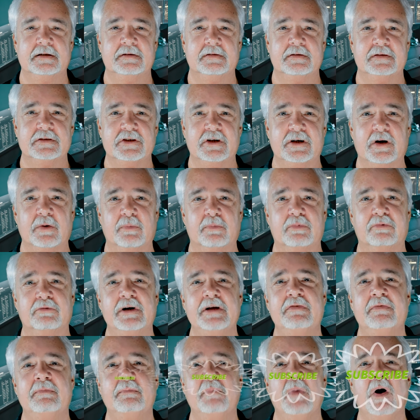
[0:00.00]
She had a
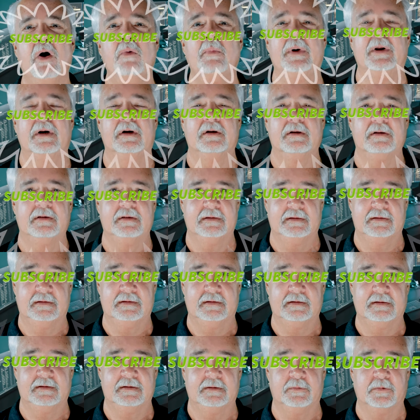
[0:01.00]
brief moment
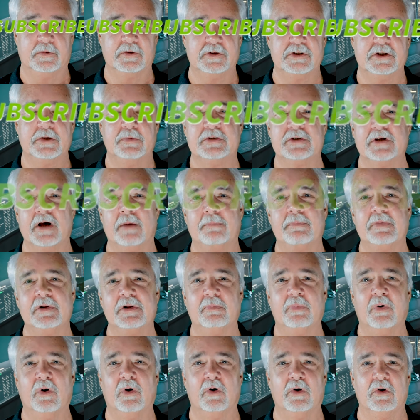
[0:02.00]
where she was up in the
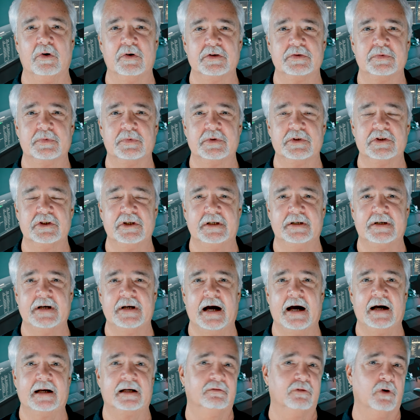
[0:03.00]
polls when she
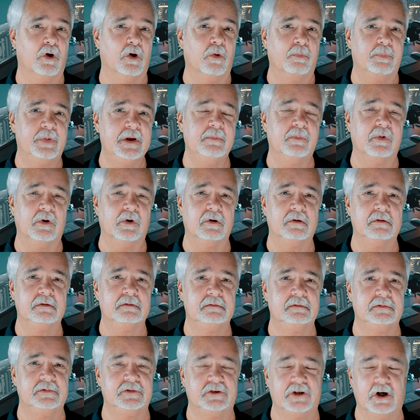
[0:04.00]
attacked, of all people,
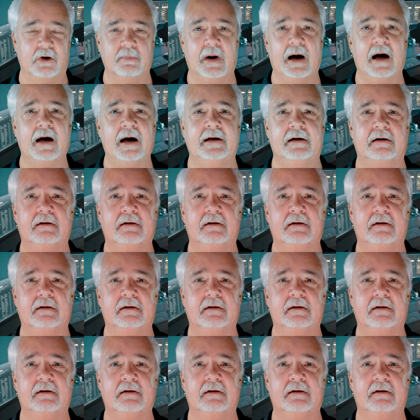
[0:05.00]
Joe Biden.